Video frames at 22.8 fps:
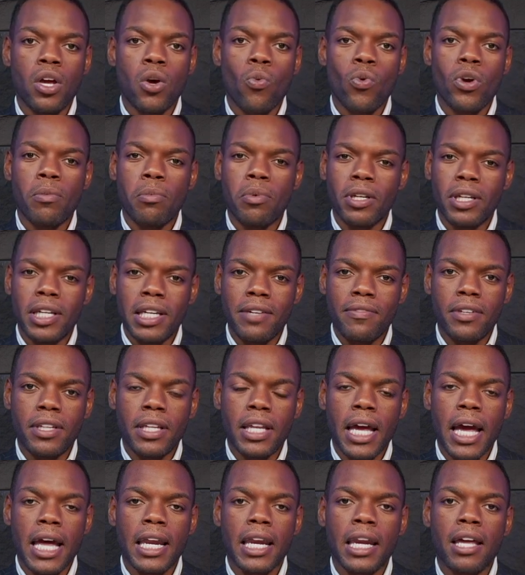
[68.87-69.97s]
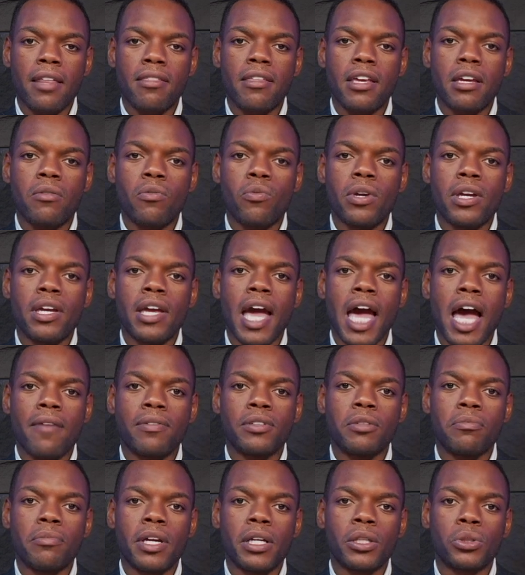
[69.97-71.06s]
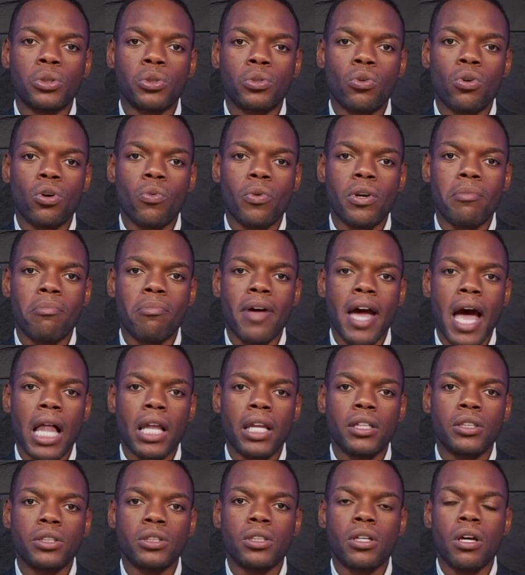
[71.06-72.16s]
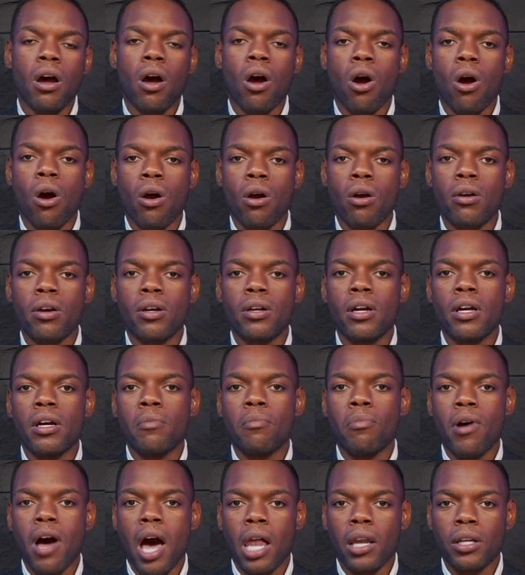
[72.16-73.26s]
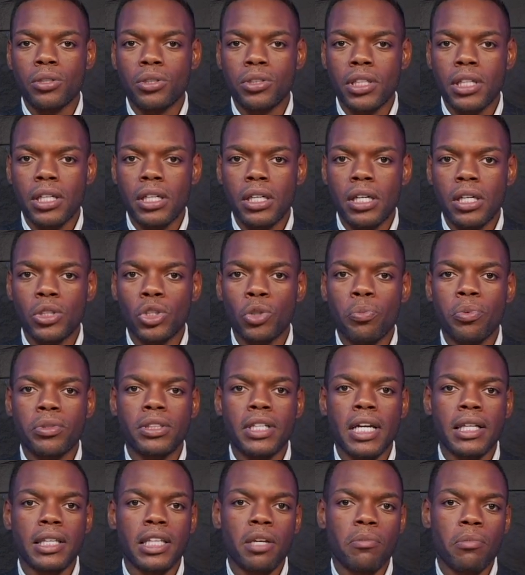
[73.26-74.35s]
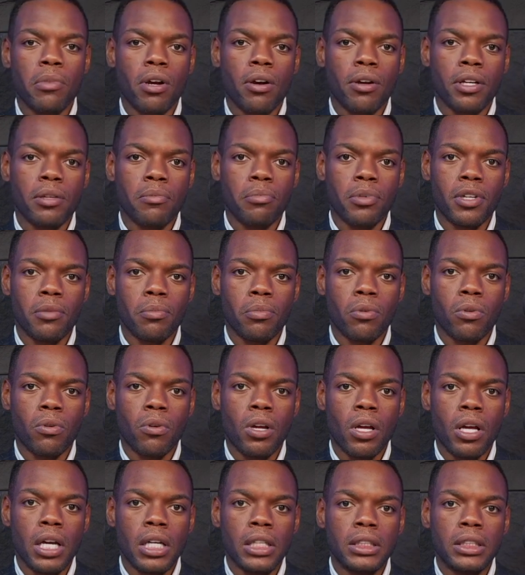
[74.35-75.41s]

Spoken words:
We believe in that, and I think we have to make sure we balance our policy to protect the American people.